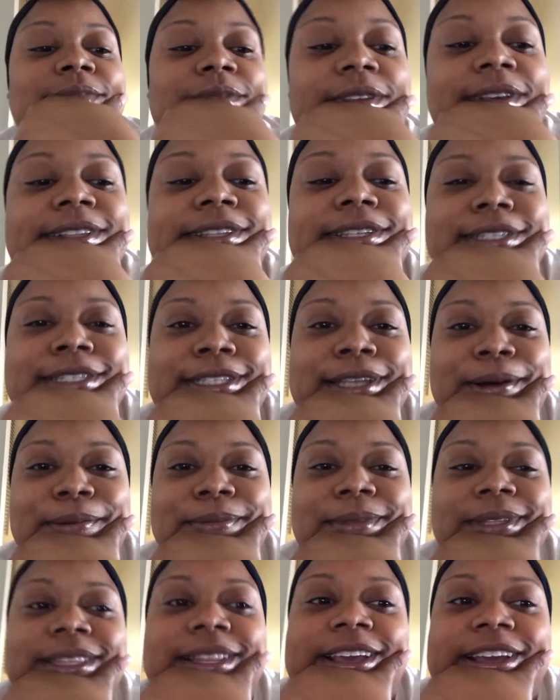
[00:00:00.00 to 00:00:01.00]
This is
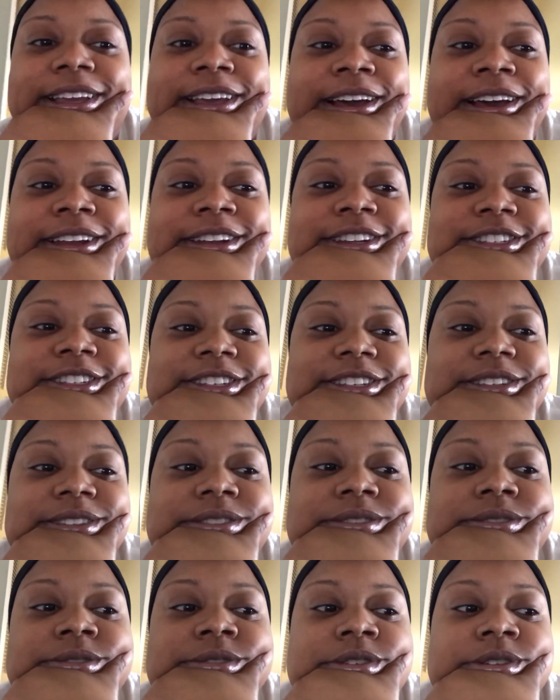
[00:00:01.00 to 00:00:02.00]
something that kind of
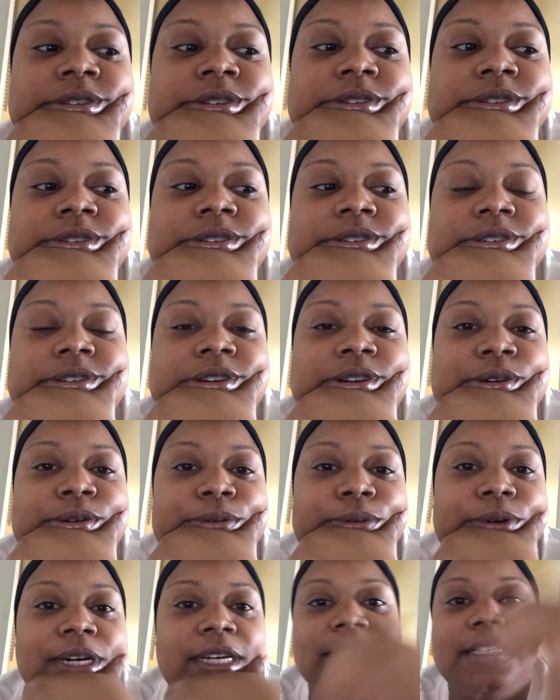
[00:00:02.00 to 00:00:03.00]
just
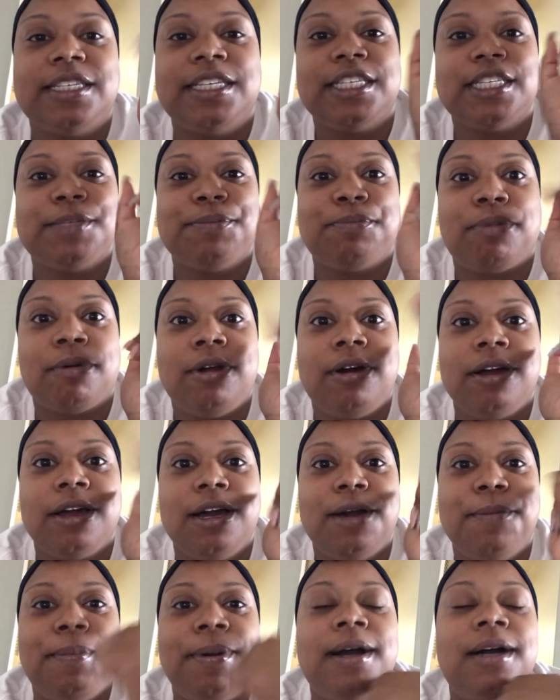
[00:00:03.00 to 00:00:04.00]
was sprung
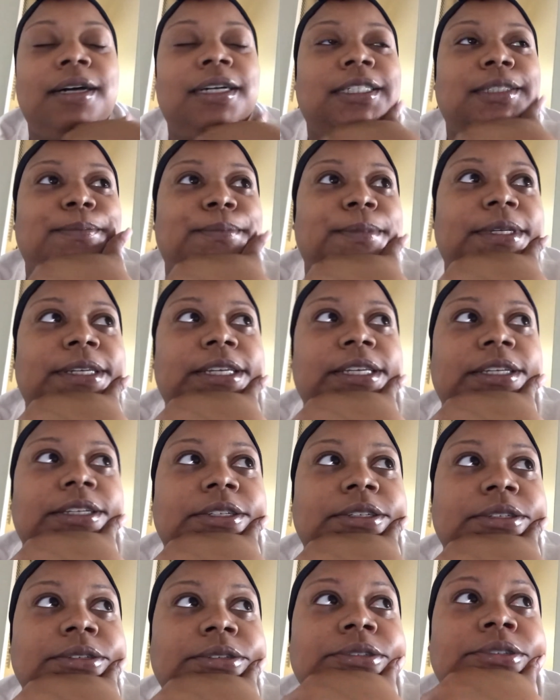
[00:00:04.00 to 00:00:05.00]
upon
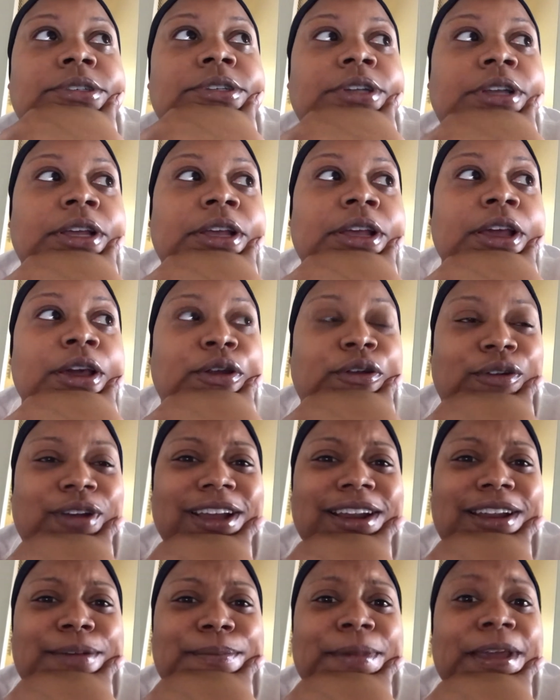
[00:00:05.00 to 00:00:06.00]
me
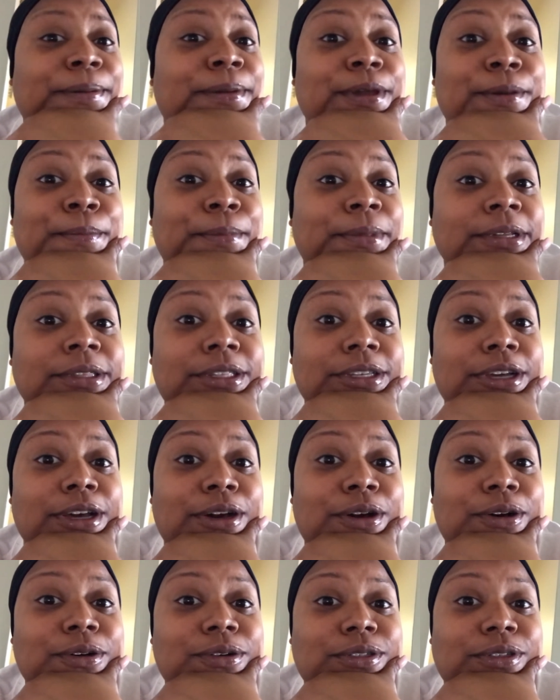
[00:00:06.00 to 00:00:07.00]
right at maybe a month
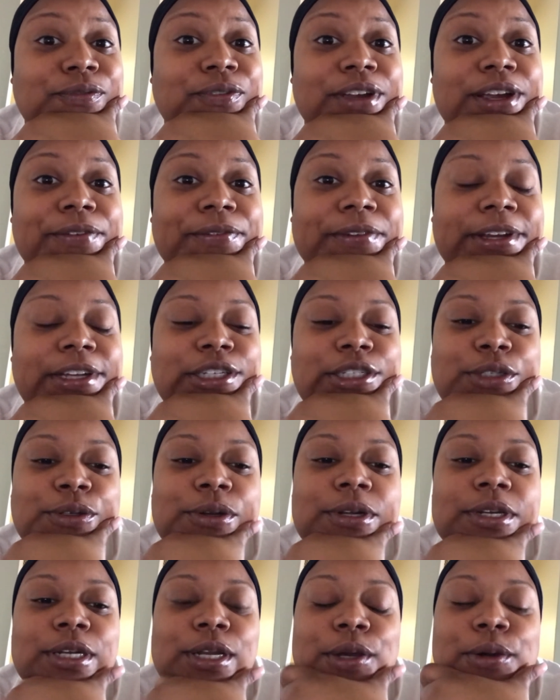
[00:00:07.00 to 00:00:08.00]
ago, so very, very
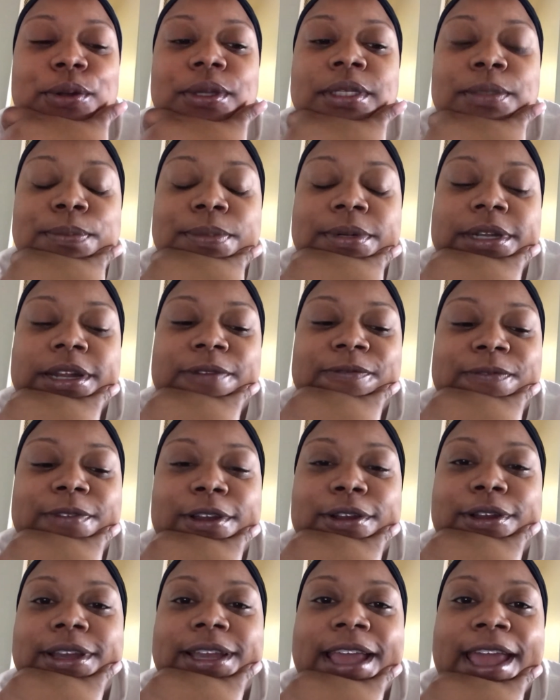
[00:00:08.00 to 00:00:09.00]
short notice, but I'm
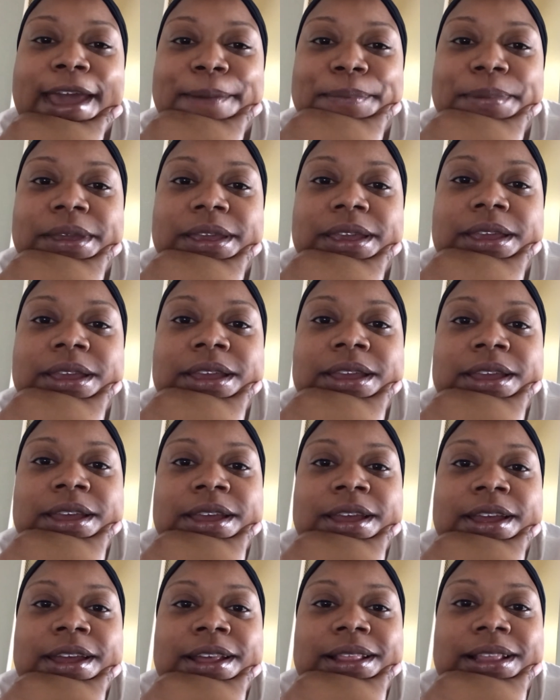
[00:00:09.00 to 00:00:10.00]
very happy
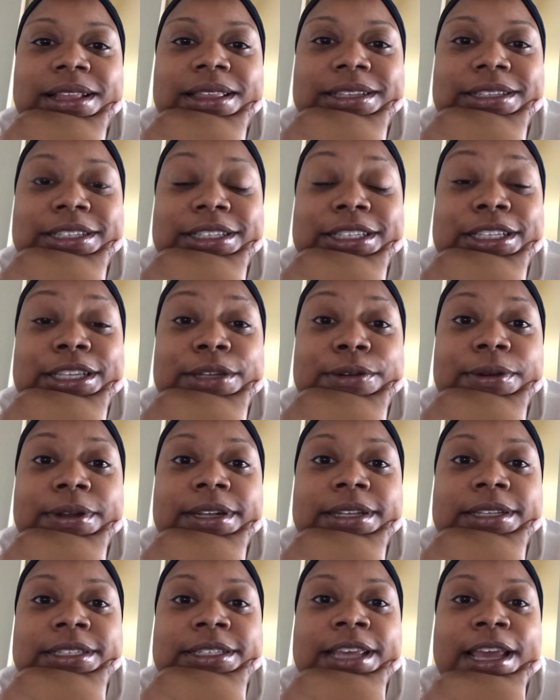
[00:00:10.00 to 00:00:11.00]
that this is getting
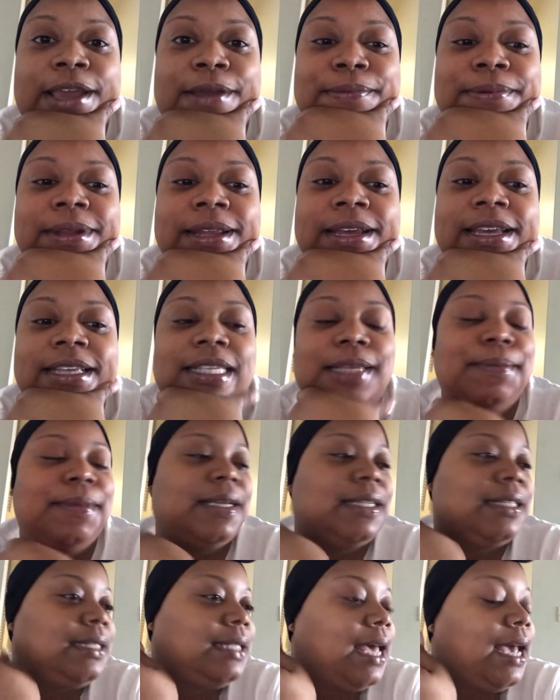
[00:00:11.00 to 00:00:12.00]
ready to take place. I'm
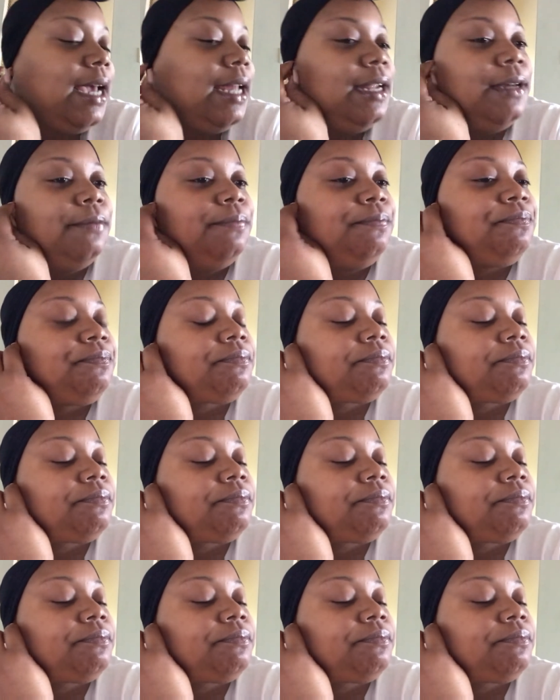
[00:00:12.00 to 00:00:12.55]
excited.